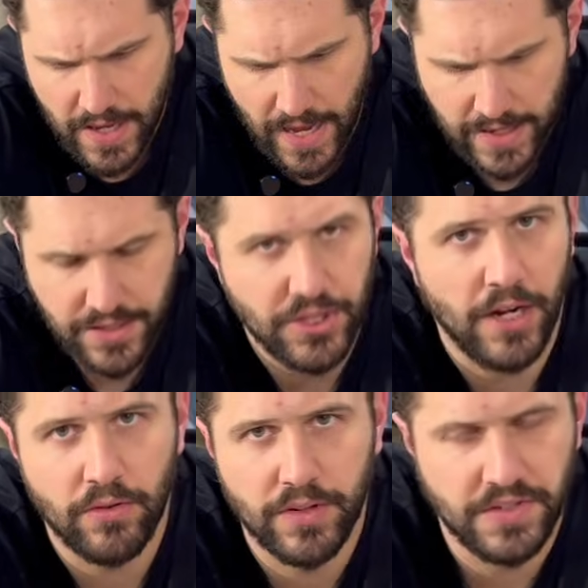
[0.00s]
And in
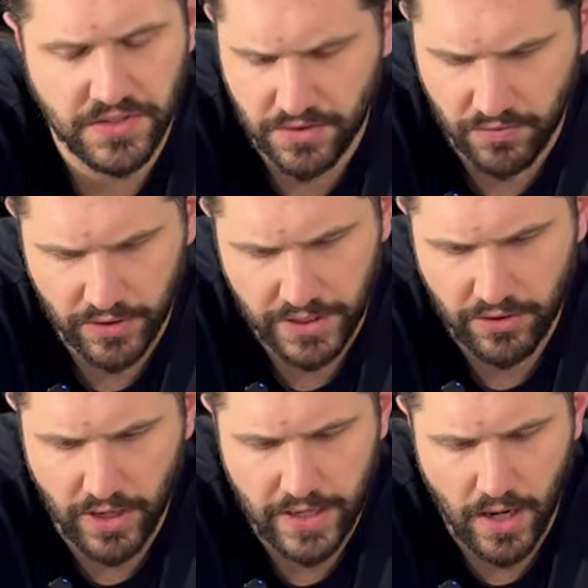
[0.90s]
general, this is a really
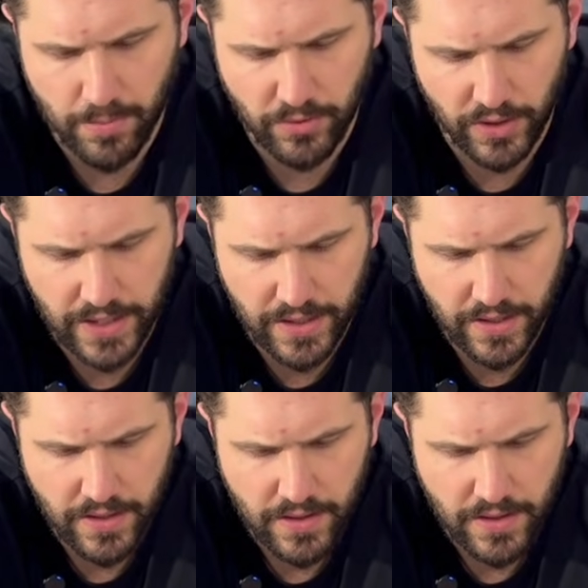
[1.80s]
great upgrade